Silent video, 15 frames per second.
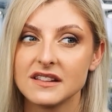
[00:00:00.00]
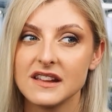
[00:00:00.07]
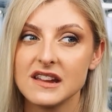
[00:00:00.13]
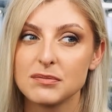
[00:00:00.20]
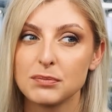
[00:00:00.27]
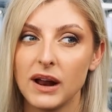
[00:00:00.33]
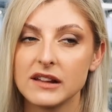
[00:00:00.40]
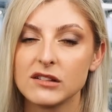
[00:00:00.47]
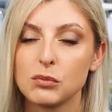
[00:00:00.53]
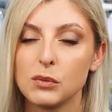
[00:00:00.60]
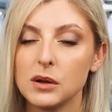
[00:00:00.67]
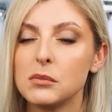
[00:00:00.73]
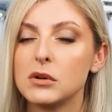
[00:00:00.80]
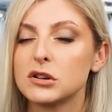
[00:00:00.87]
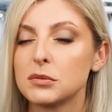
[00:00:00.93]
these plants
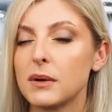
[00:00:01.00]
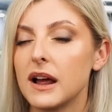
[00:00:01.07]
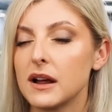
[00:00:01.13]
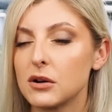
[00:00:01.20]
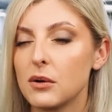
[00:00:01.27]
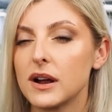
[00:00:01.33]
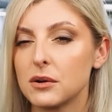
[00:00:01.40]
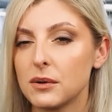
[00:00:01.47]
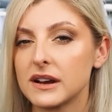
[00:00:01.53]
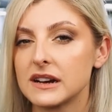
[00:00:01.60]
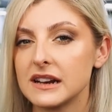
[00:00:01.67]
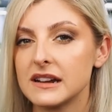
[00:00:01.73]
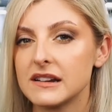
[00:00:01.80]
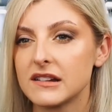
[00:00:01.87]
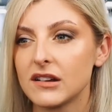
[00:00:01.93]
will multiply quite quickly.